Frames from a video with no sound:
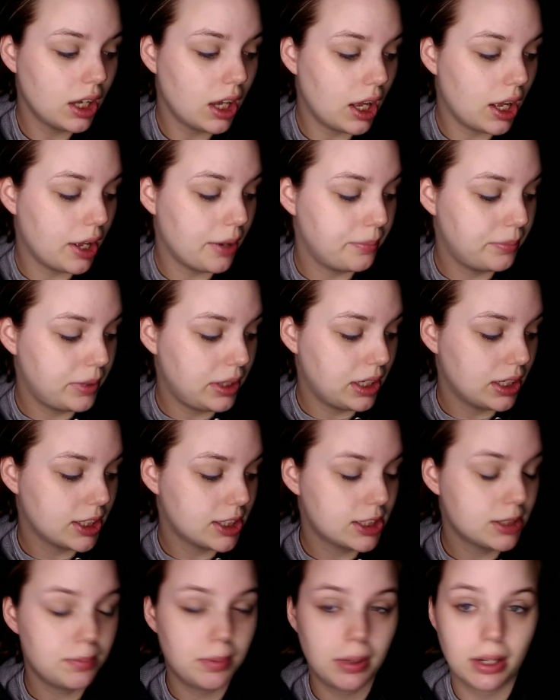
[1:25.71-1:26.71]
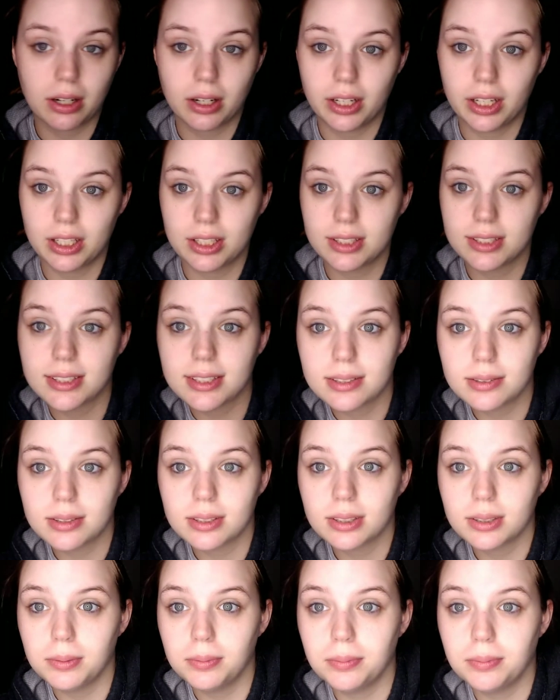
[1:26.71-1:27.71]
the experience,
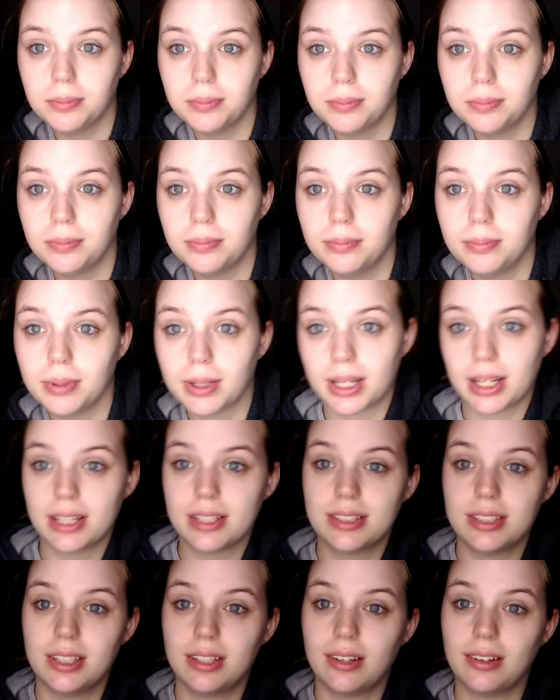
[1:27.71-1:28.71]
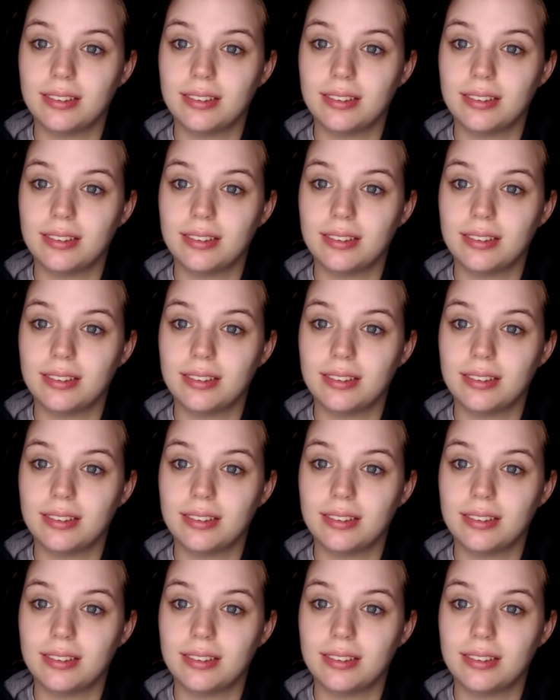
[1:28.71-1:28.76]
because